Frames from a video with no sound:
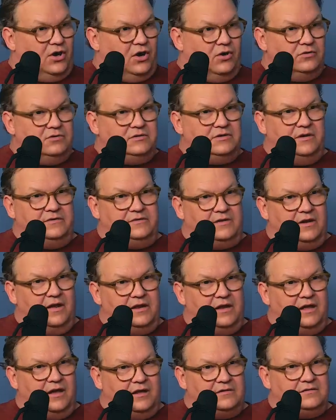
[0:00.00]

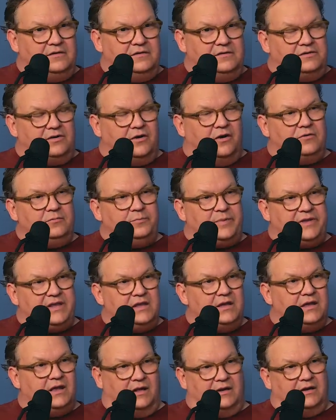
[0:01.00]
Don't
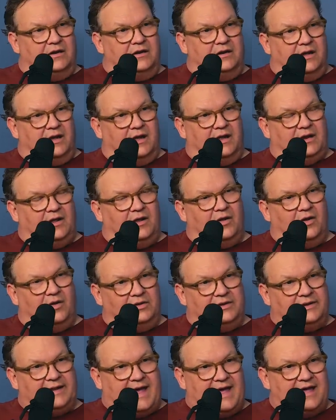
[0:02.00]
pee on a
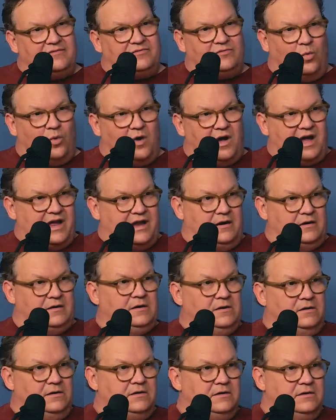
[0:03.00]
live wire.